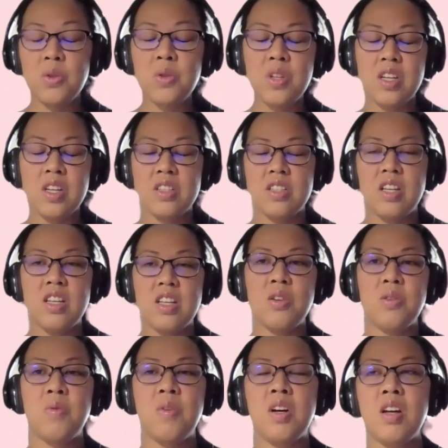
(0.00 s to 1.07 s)
2 years, and
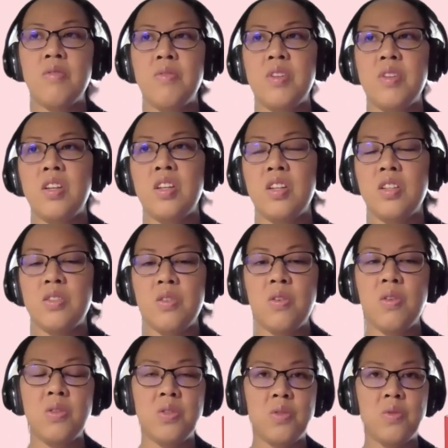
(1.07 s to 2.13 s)
your wife is
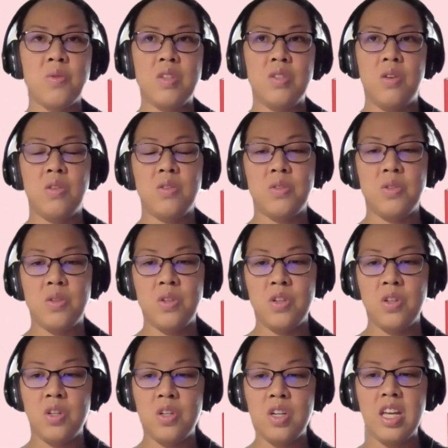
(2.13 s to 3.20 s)
also a
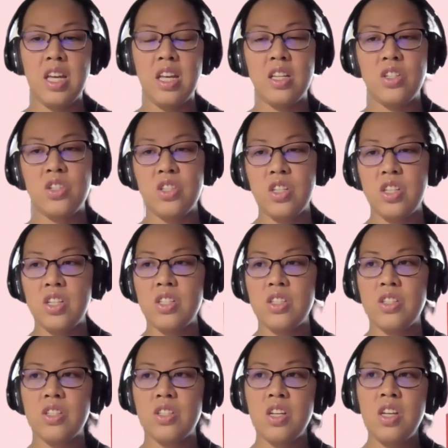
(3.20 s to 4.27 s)
doctor, and
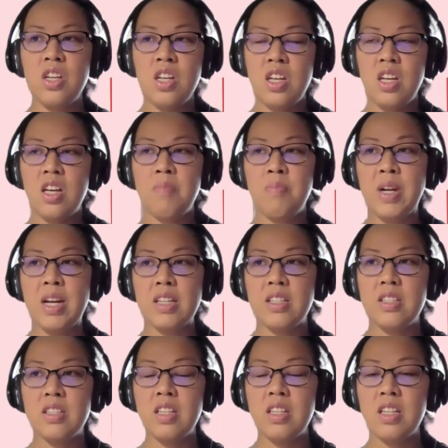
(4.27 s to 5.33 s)
she's a
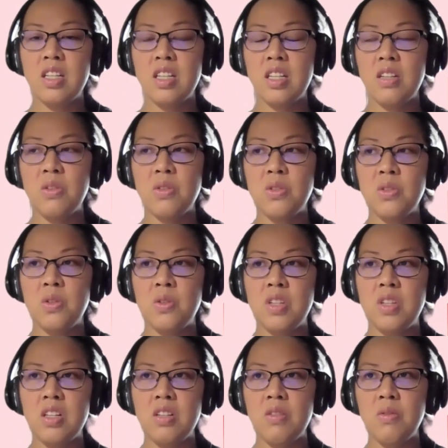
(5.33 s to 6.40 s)
practicing
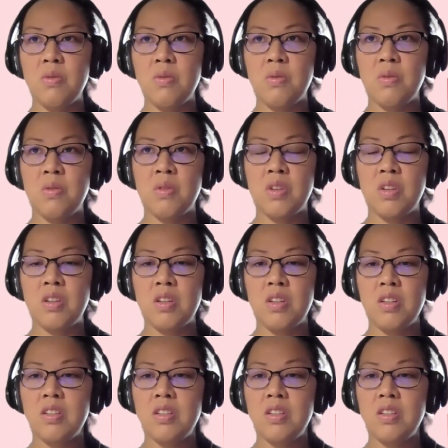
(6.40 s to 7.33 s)
consultant, or